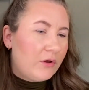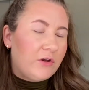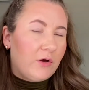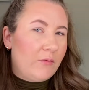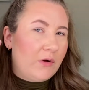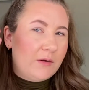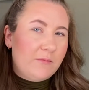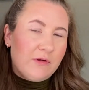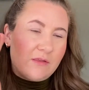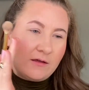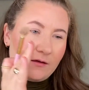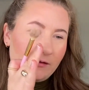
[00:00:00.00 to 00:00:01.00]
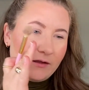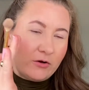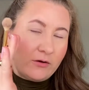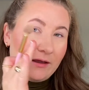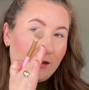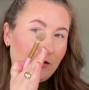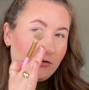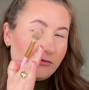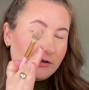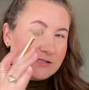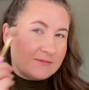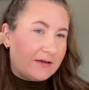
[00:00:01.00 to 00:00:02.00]
Don't want to bring the glitter in
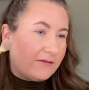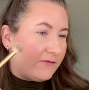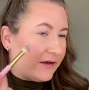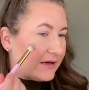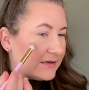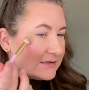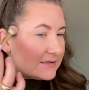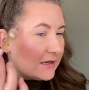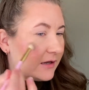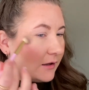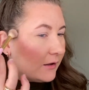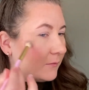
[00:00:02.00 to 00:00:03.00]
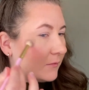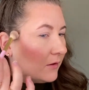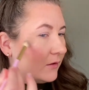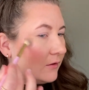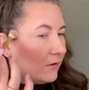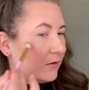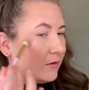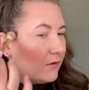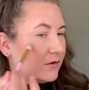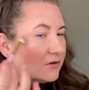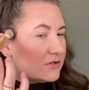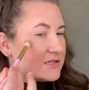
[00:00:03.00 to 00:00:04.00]
towards my face. I'm
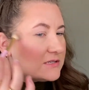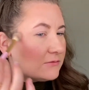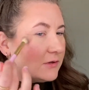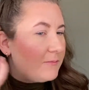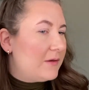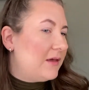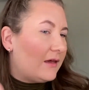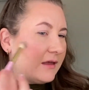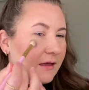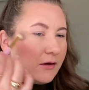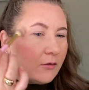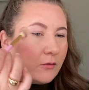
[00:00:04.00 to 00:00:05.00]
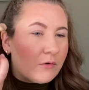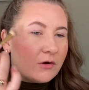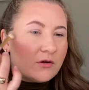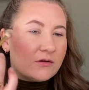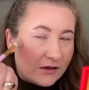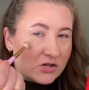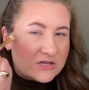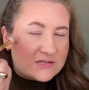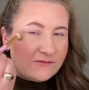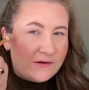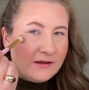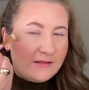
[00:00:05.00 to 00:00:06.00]
sweeping it outwards,
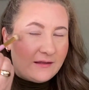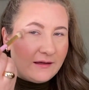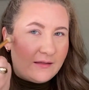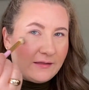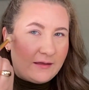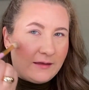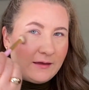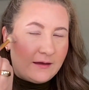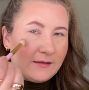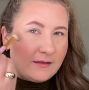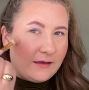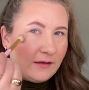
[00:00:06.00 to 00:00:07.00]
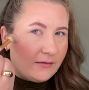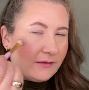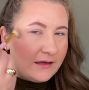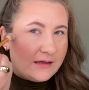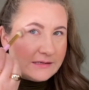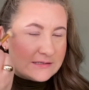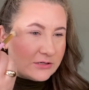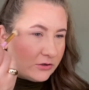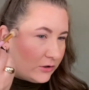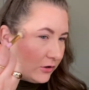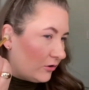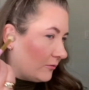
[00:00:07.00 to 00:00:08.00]
just very lightly in like light
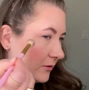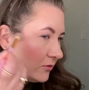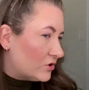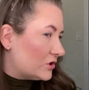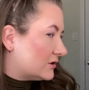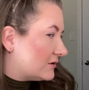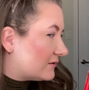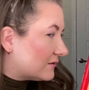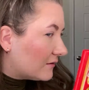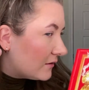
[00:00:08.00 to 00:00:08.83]
circular motions.